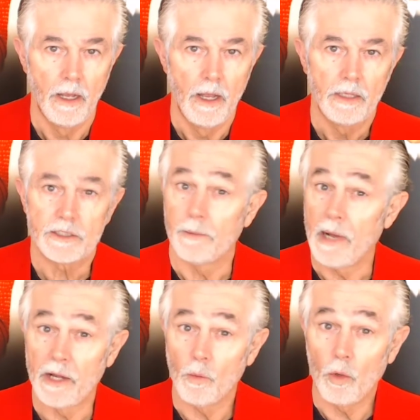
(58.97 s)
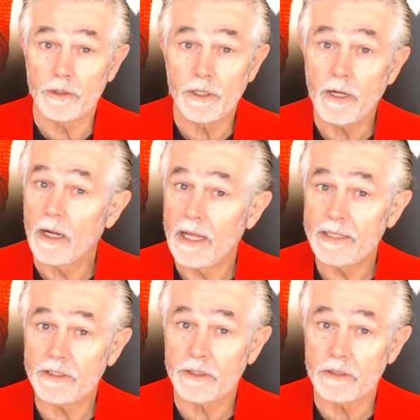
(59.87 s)
Some unwanted
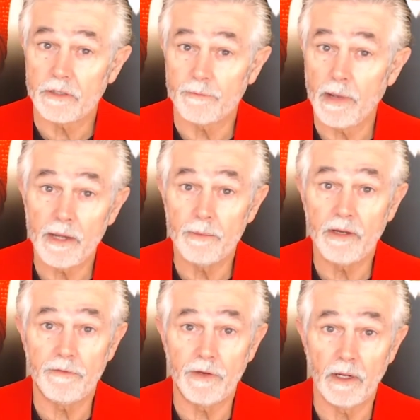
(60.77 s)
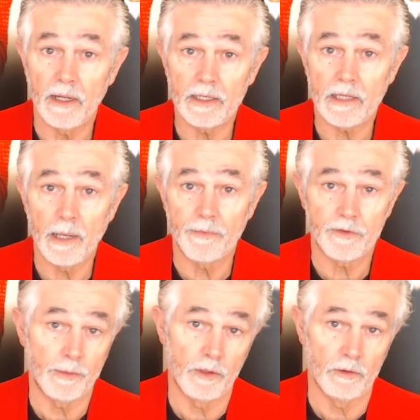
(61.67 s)
glances have made me feel
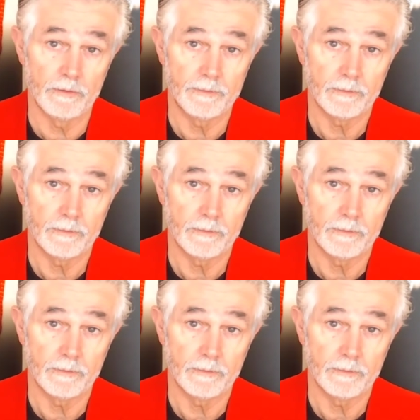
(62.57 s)
uncomfortable,